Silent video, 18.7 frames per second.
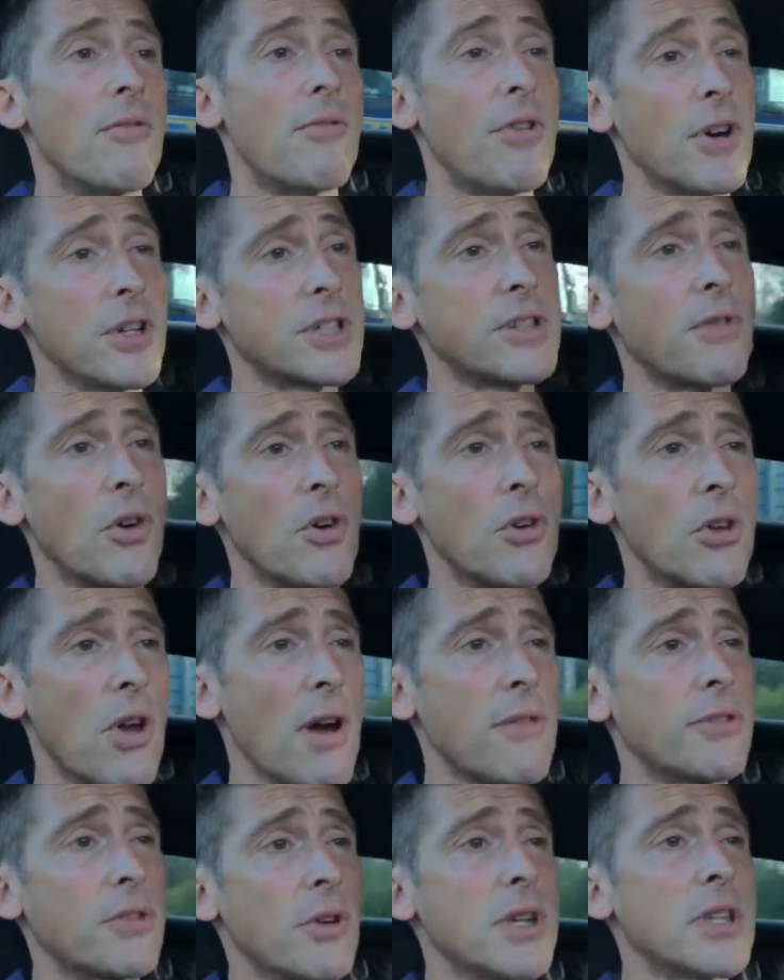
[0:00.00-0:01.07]
First of all, you
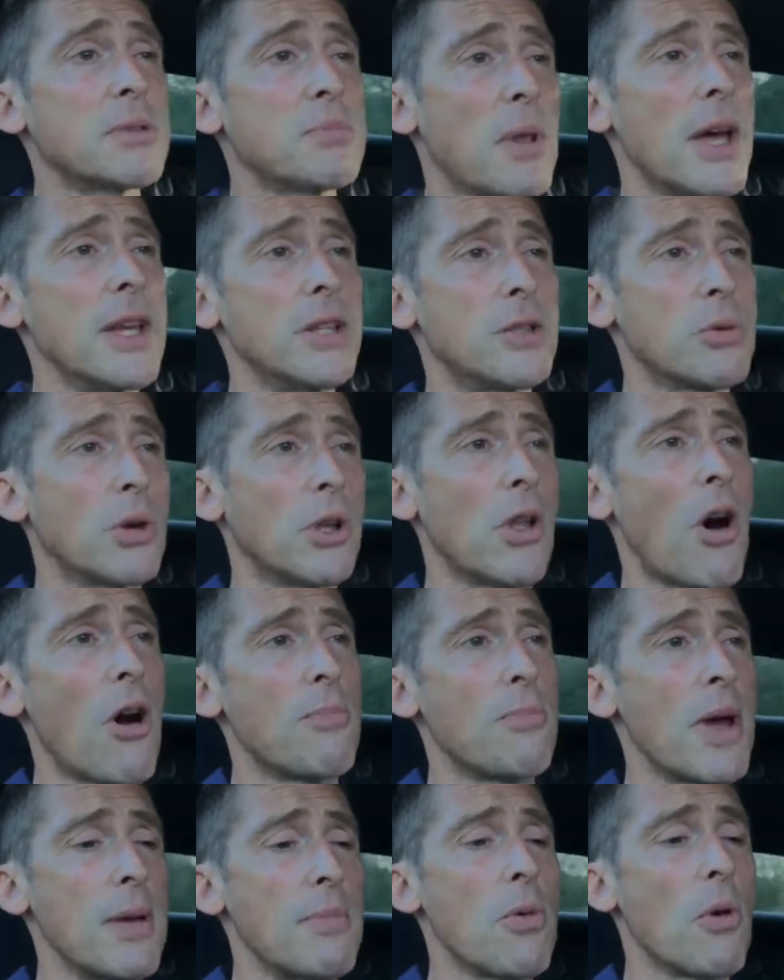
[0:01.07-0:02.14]
have to explain to a lot
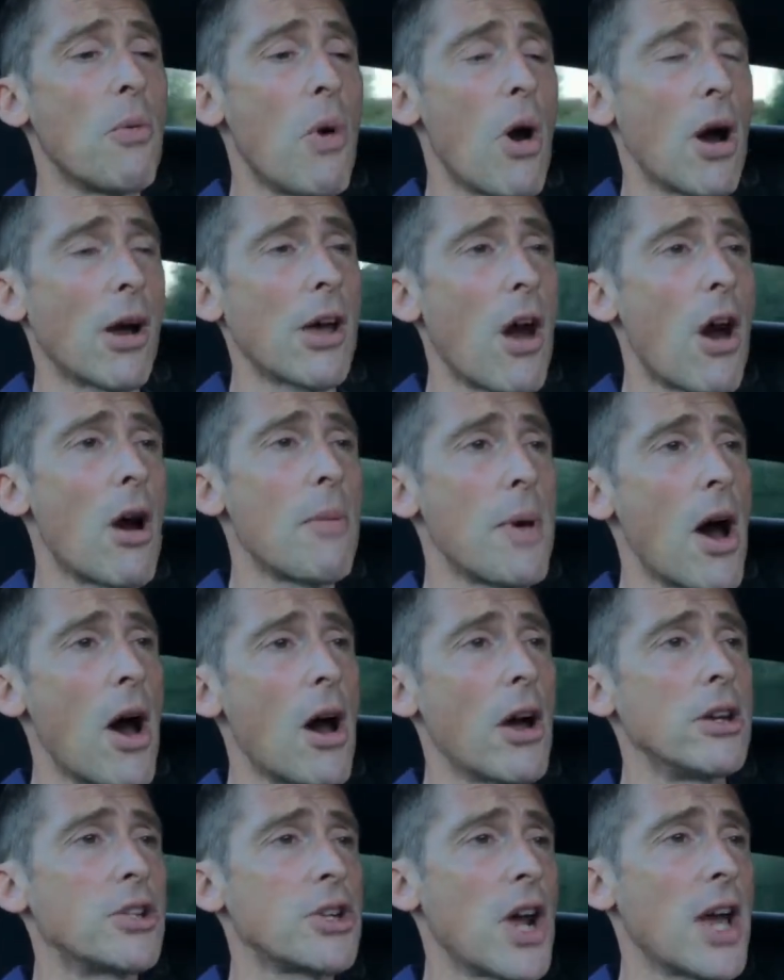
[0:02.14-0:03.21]
of people what a
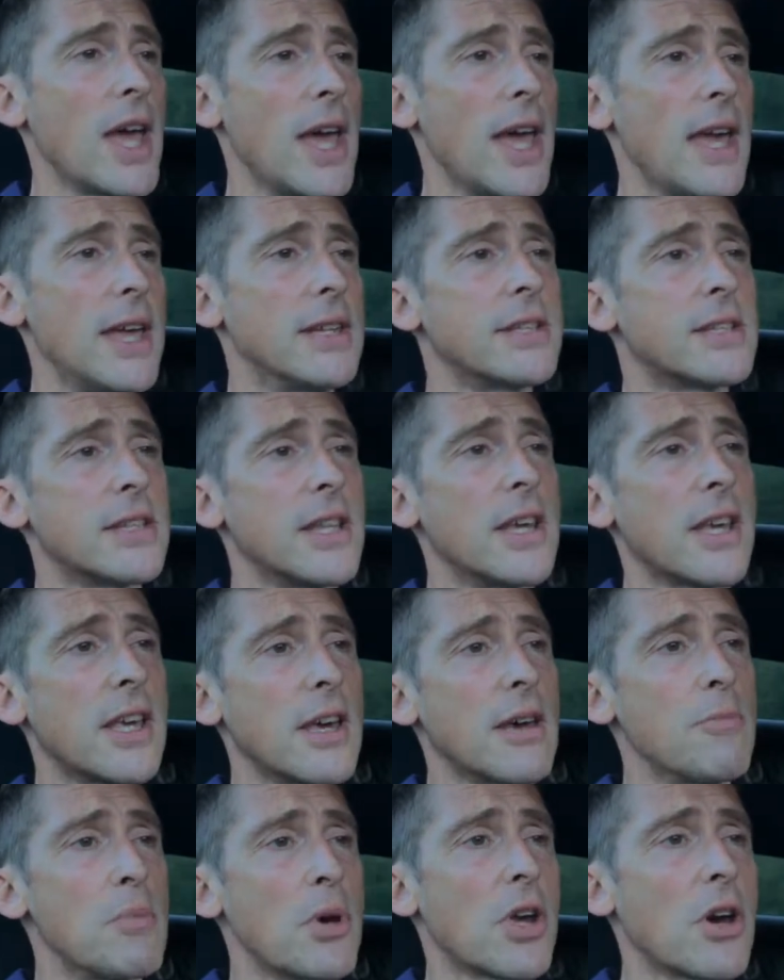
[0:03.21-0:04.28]
carbohydrate is, that
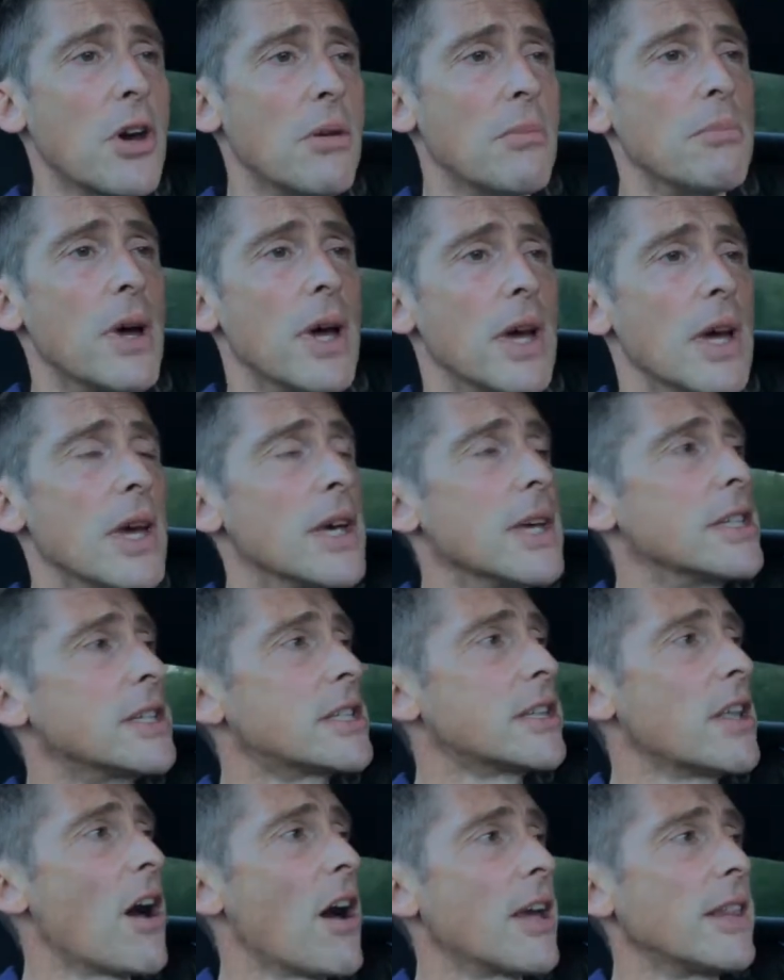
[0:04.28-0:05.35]
can become
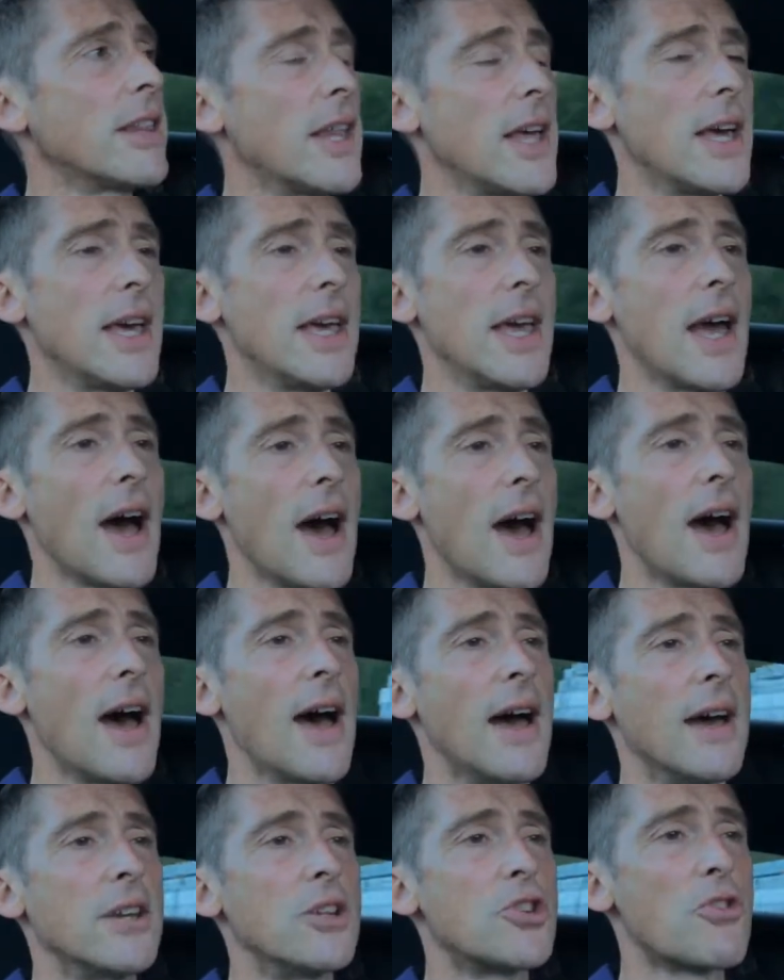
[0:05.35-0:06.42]
slightly
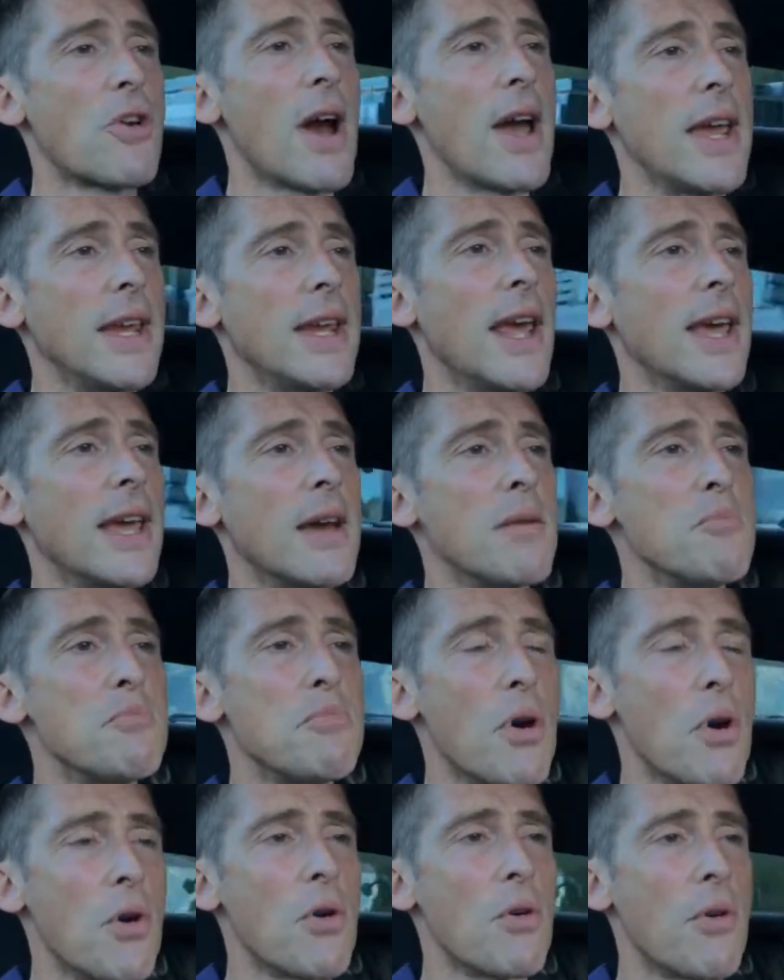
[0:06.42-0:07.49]
draining and
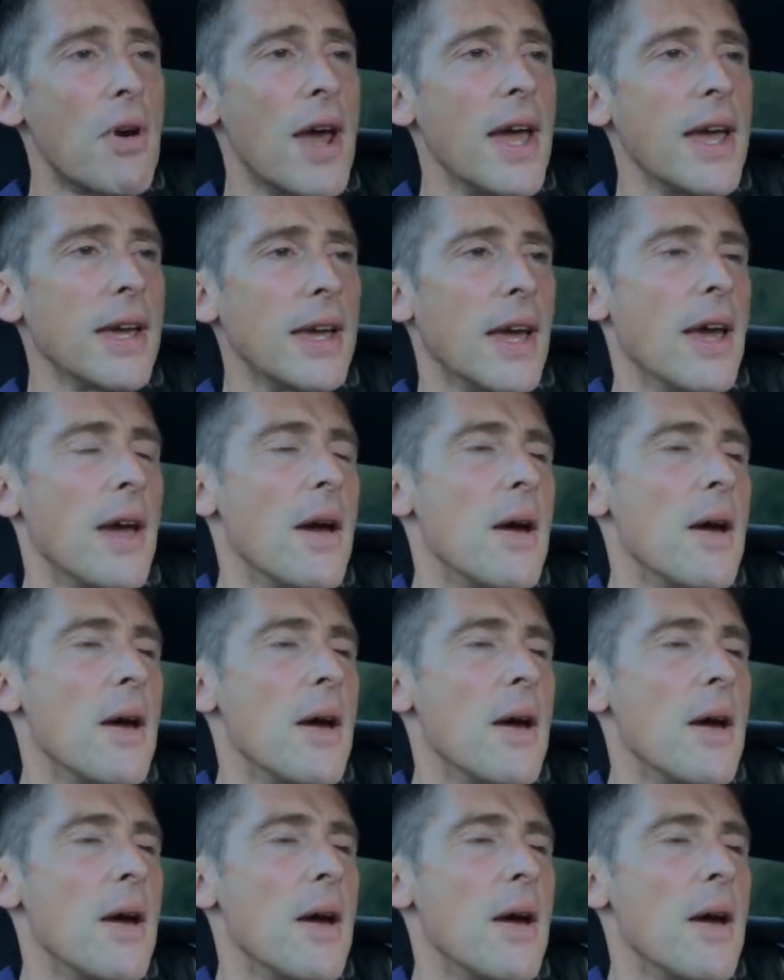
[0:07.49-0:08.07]
boring,